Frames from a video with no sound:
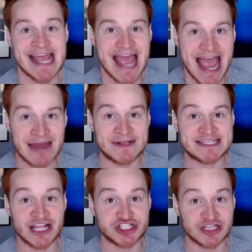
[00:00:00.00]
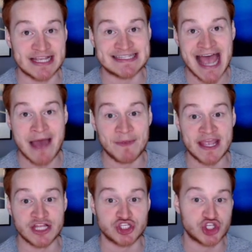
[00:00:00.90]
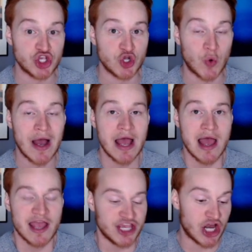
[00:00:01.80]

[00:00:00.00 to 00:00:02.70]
and potentially tap into, you know,